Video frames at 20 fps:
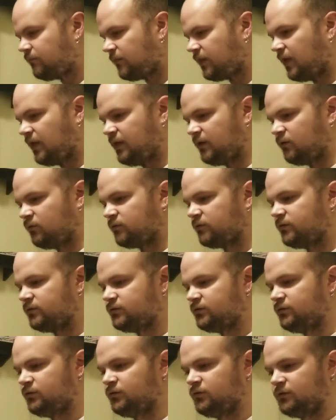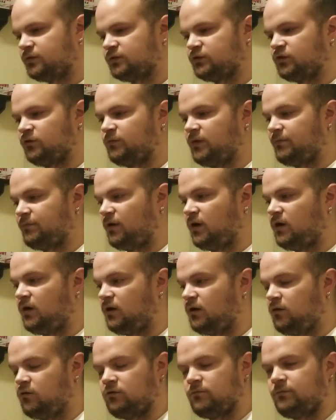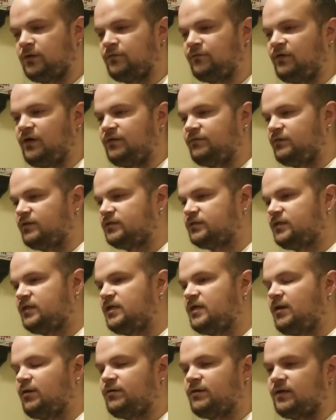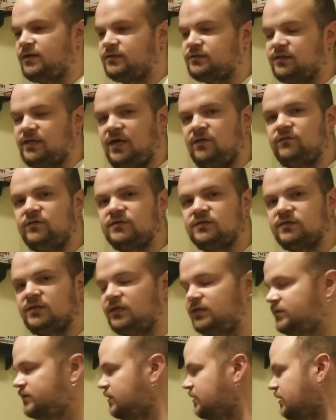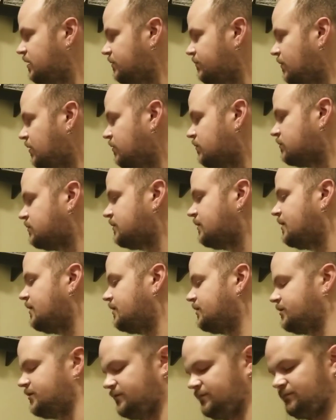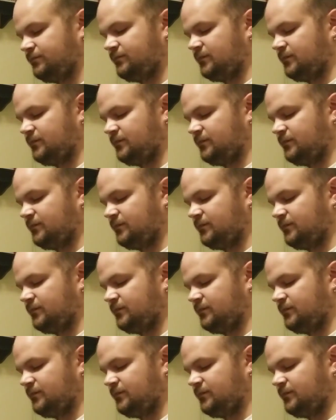In order to control my Baja or my 5SC, I would actually have to select it in the model selection.